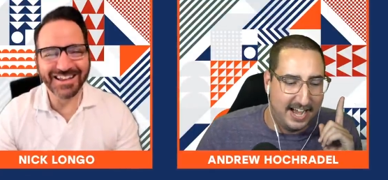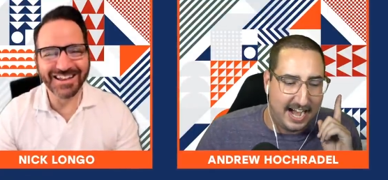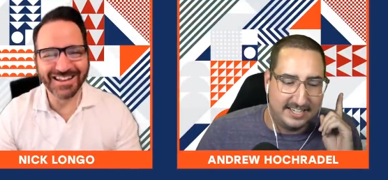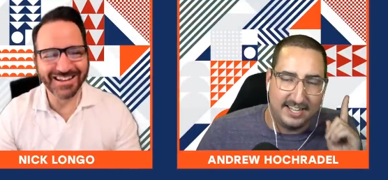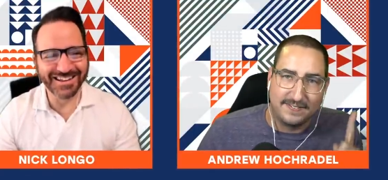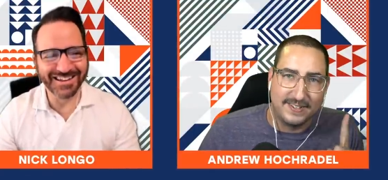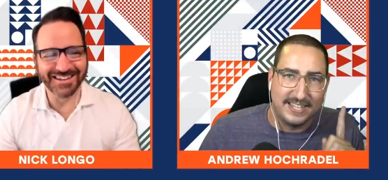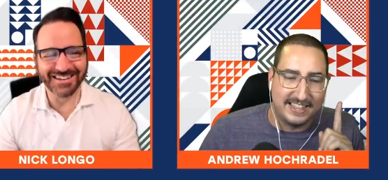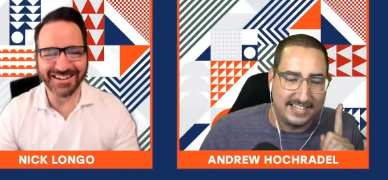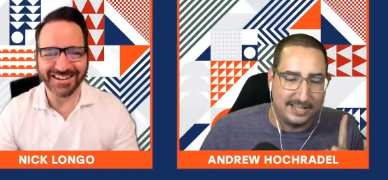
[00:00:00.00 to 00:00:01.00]
Speaker 1: I
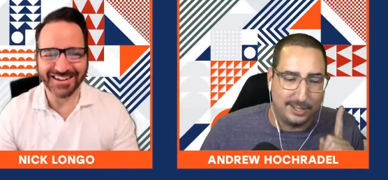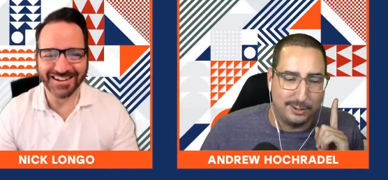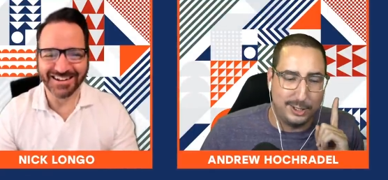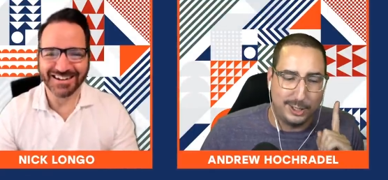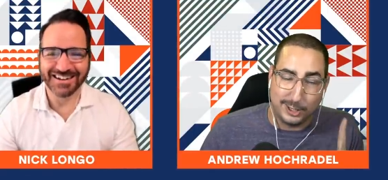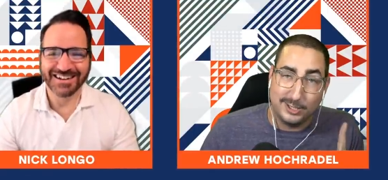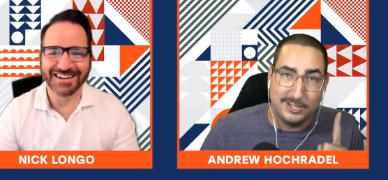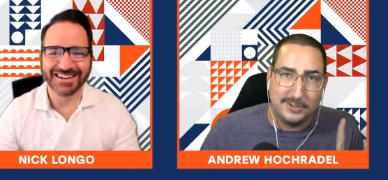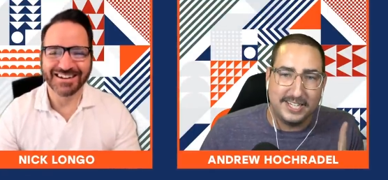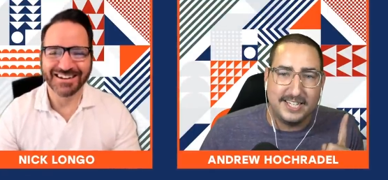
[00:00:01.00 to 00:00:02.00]
definitely think that you should
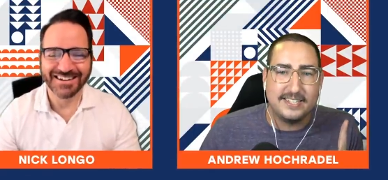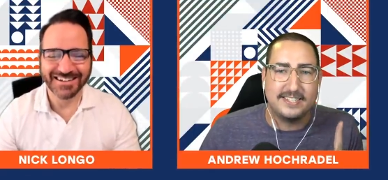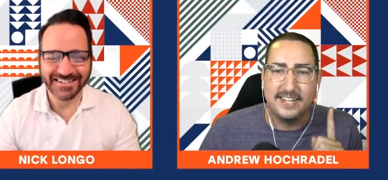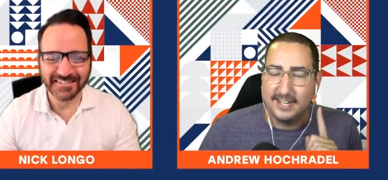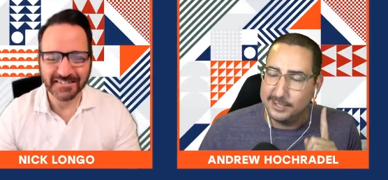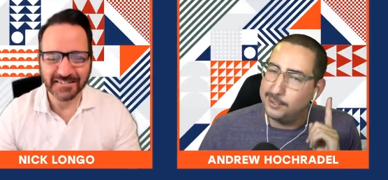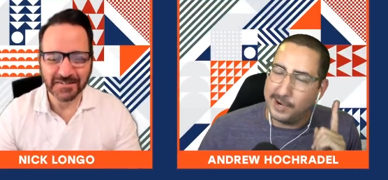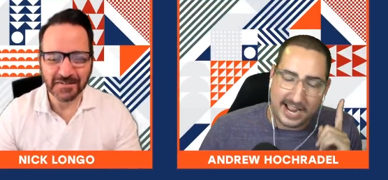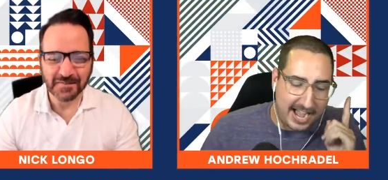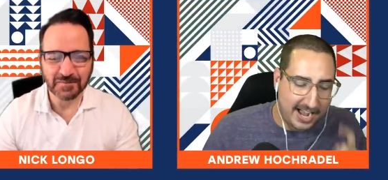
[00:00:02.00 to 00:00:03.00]
do this. Do
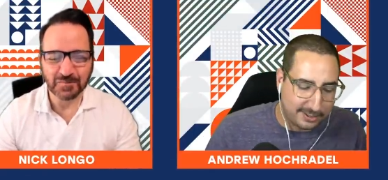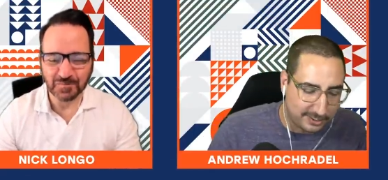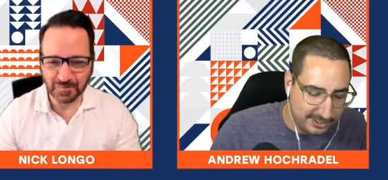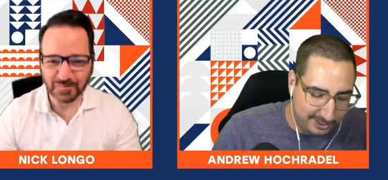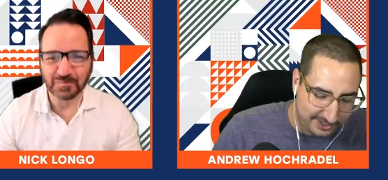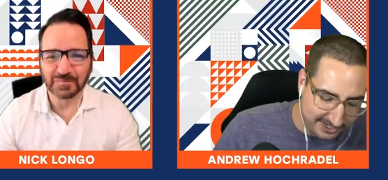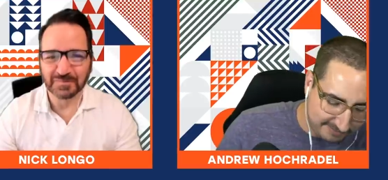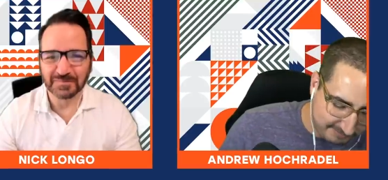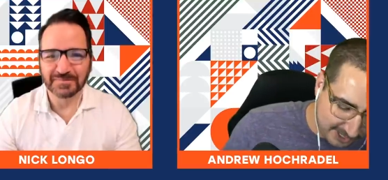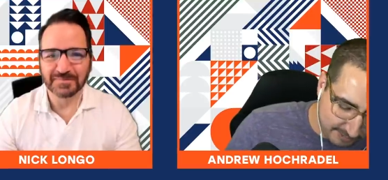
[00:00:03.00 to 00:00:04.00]
I actually do it?
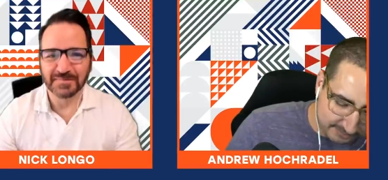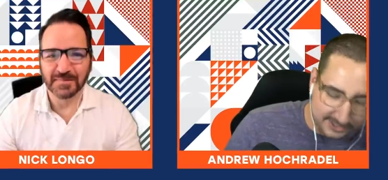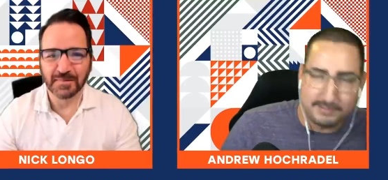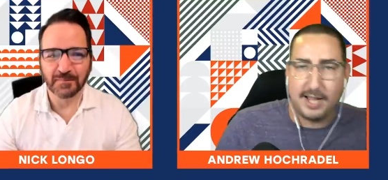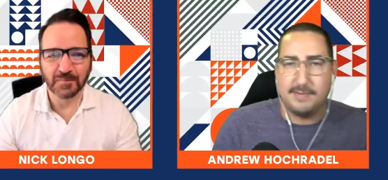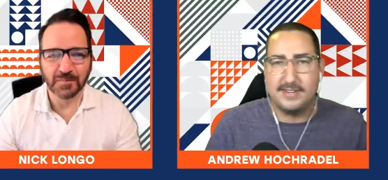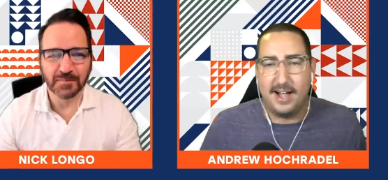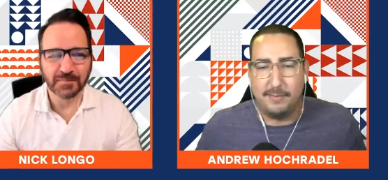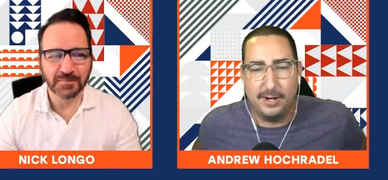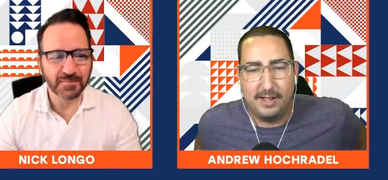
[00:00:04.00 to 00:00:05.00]
You know, sometimes
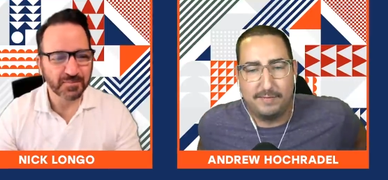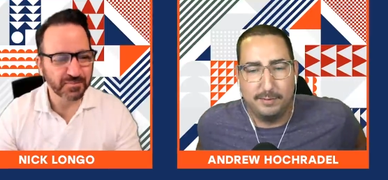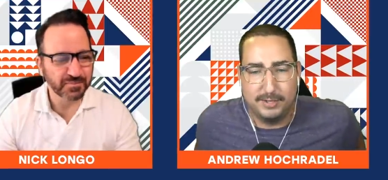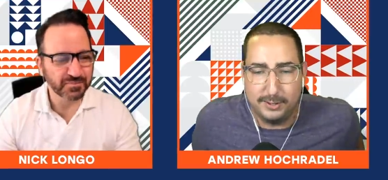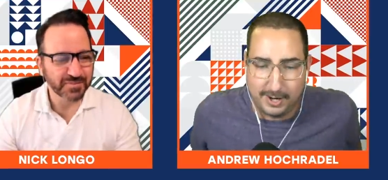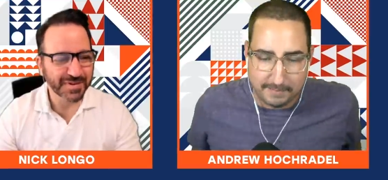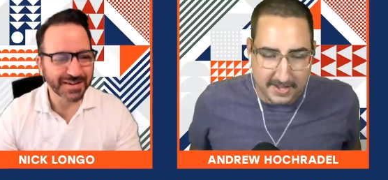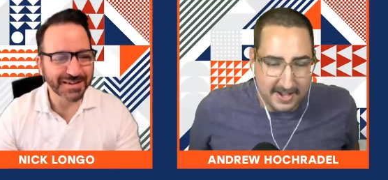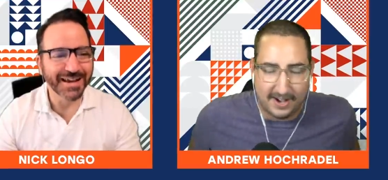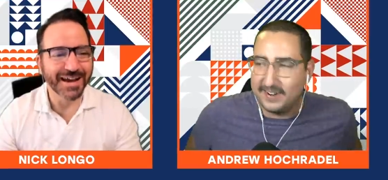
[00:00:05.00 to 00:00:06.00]
not. We all have room to grow.
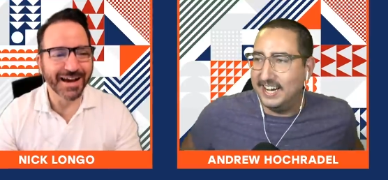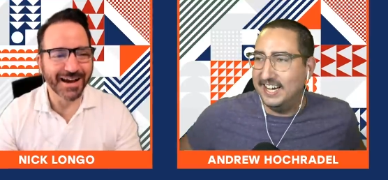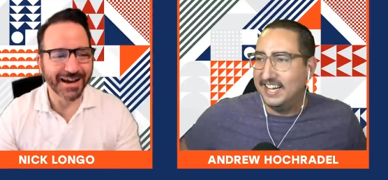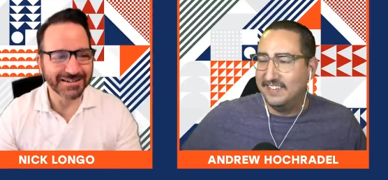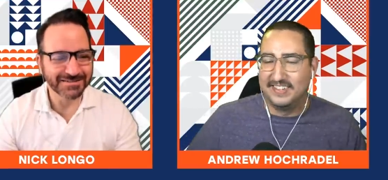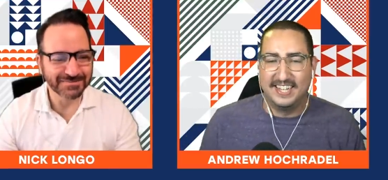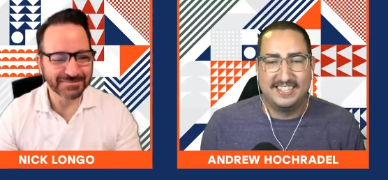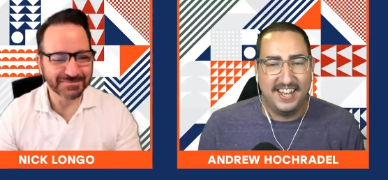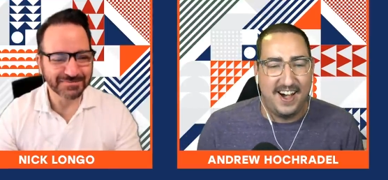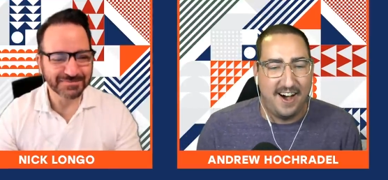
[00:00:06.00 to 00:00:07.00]
Speaker 2: Yeah. All right,
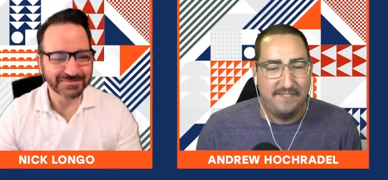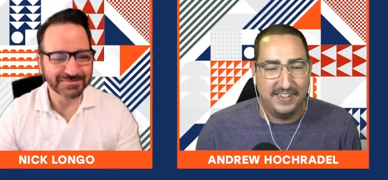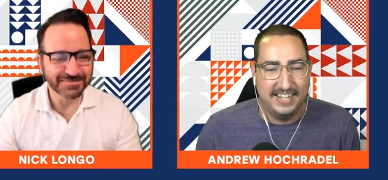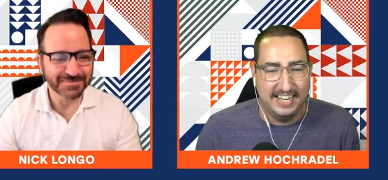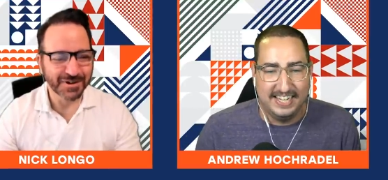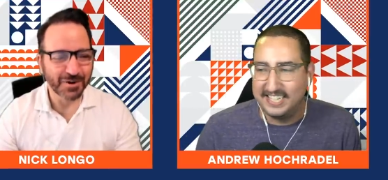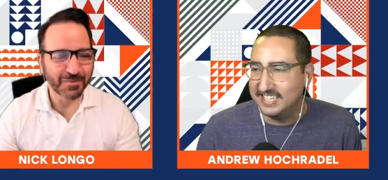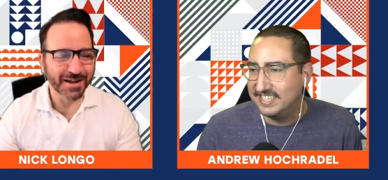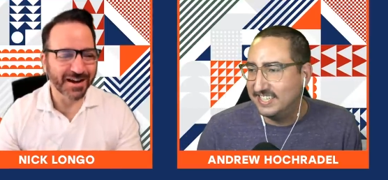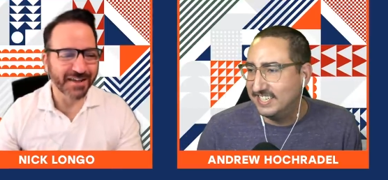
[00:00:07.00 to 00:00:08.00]
let's hop in. And oh my
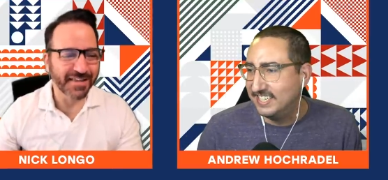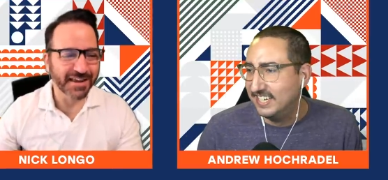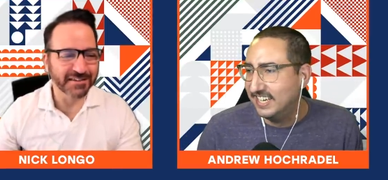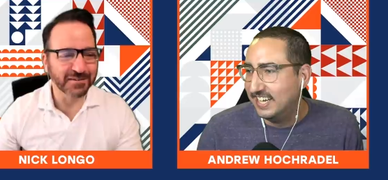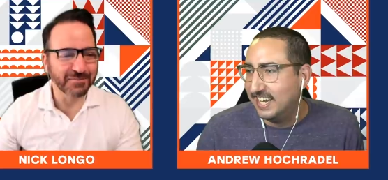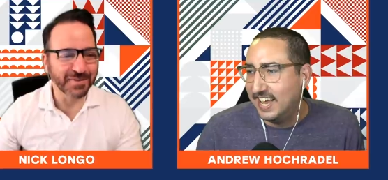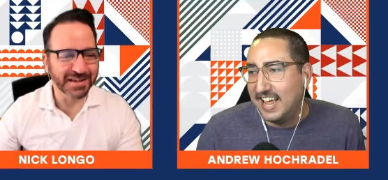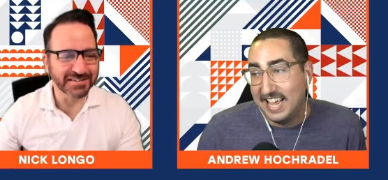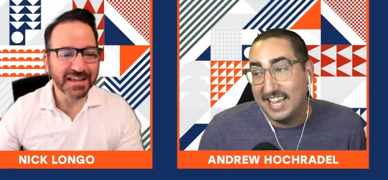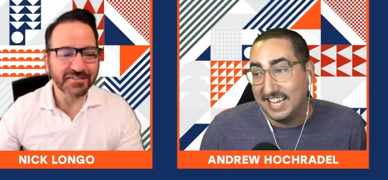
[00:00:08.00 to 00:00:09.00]
God, that is
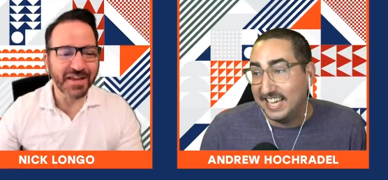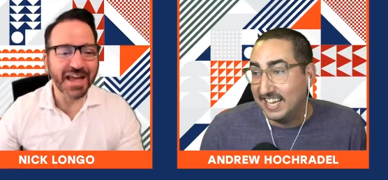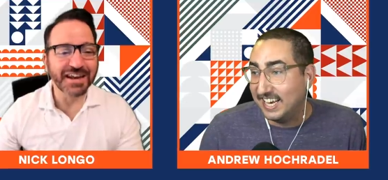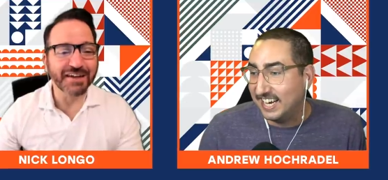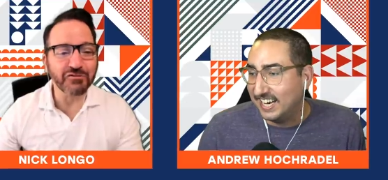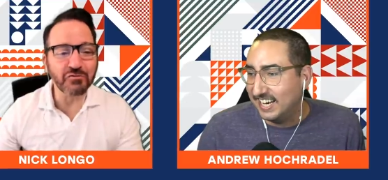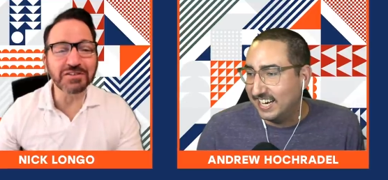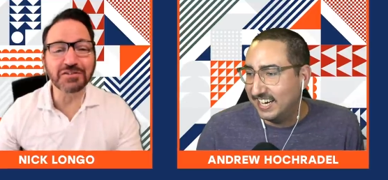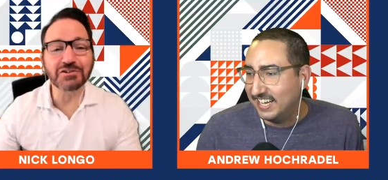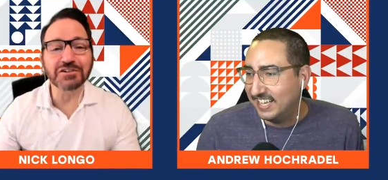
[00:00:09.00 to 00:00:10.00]
amazing. And
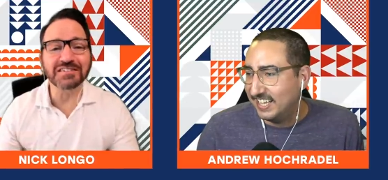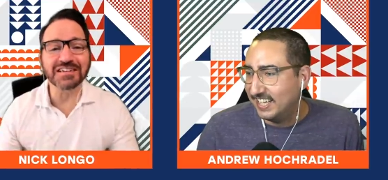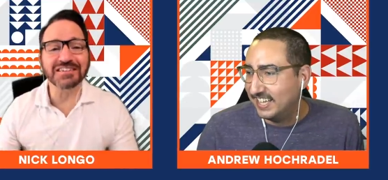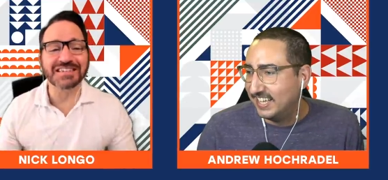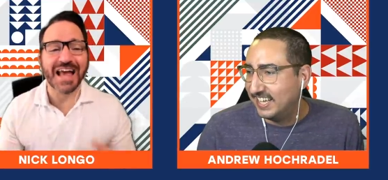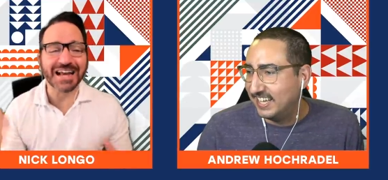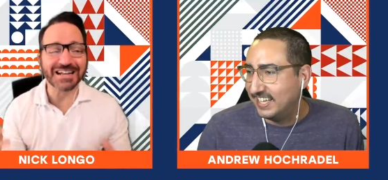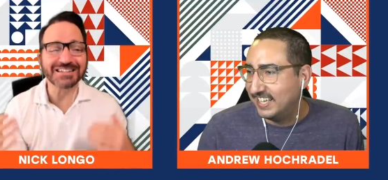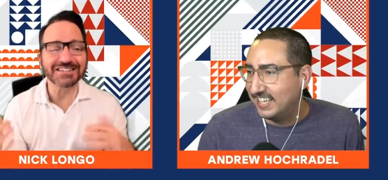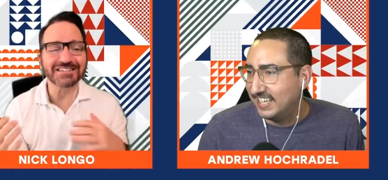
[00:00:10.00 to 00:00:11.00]
everyone's looks
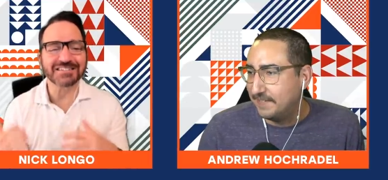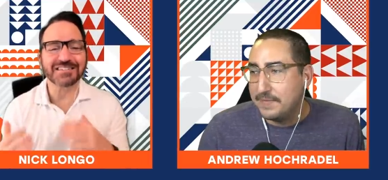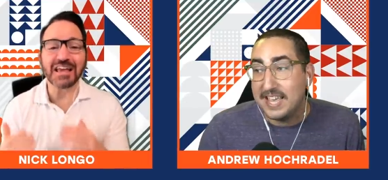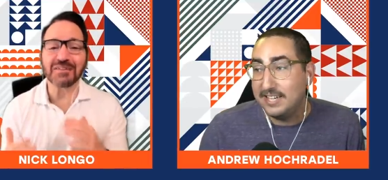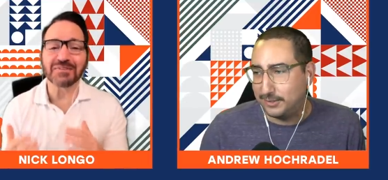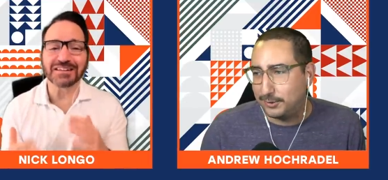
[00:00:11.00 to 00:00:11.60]
exactly the same.
Speaker 1: It's